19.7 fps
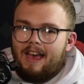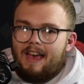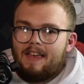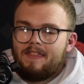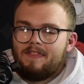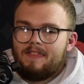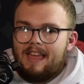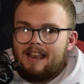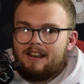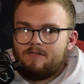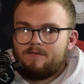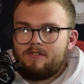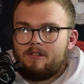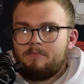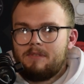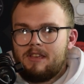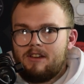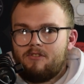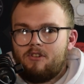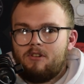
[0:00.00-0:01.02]
And then from
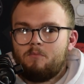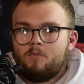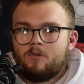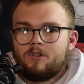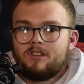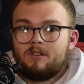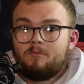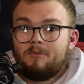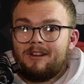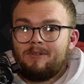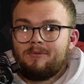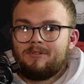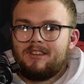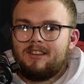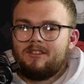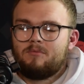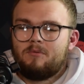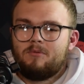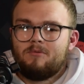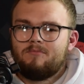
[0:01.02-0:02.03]
there onward, someone else
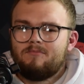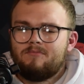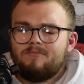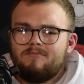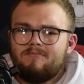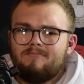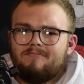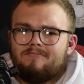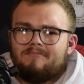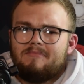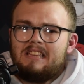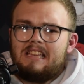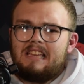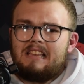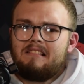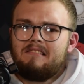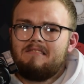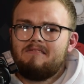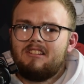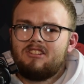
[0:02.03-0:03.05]
says, well, you,
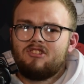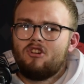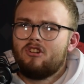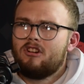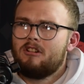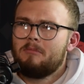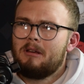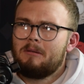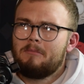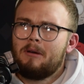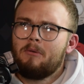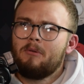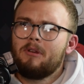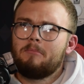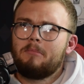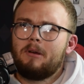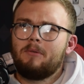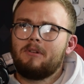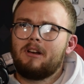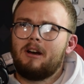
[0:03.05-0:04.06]
it's not going to be a million
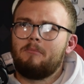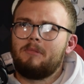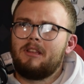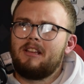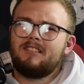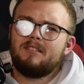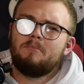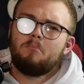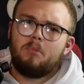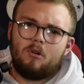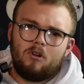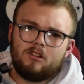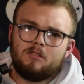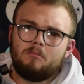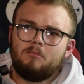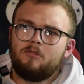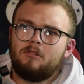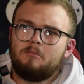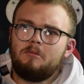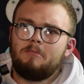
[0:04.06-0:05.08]
pound company. It's
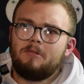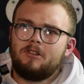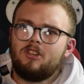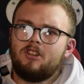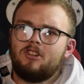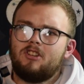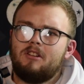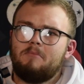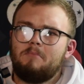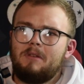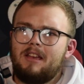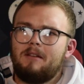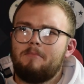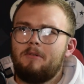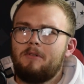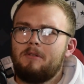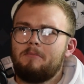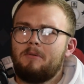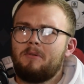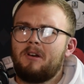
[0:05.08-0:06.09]
impossible to be a magician and make a
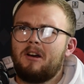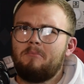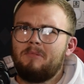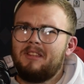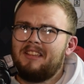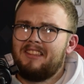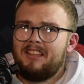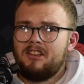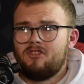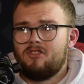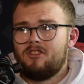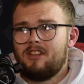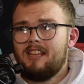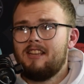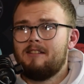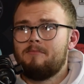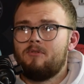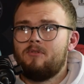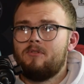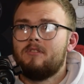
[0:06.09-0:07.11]
million pound company unless you're
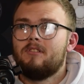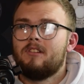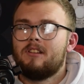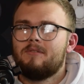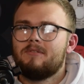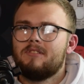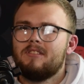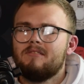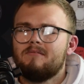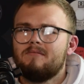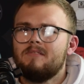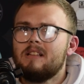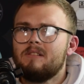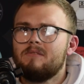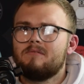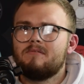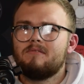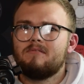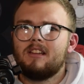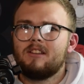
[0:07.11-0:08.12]
Dynamo. And I was like,
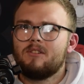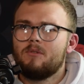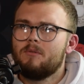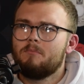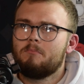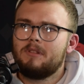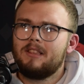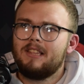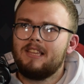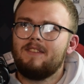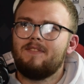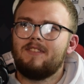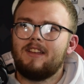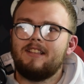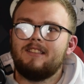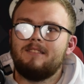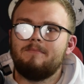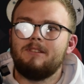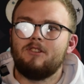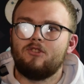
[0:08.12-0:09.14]
well, I don't believe
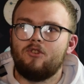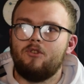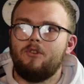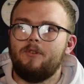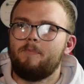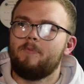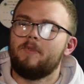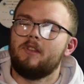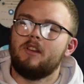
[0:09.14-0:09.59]
that to be true.